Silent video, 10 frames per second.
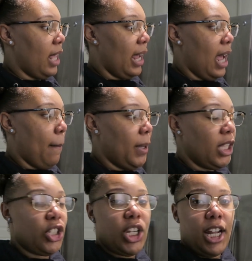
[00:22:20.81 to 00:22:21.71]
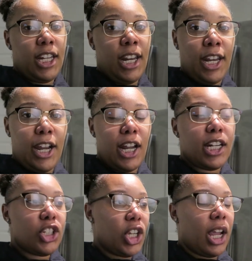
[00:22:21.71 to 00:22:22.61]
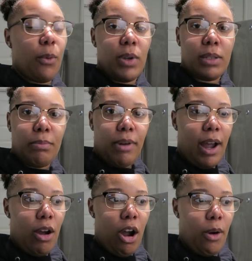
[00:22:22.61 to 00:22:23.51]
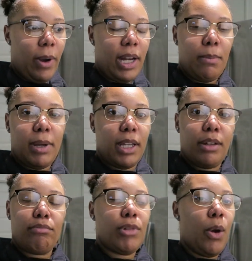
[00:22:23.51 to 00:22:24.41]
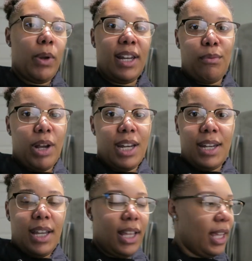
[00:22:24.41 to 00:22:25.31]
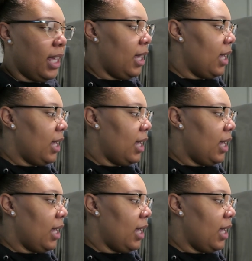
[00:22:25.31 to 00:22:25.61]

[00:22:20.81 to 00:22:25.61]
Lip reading: Like, I put the chicken in there and the chicken was brown already, but knowing it wasn't done.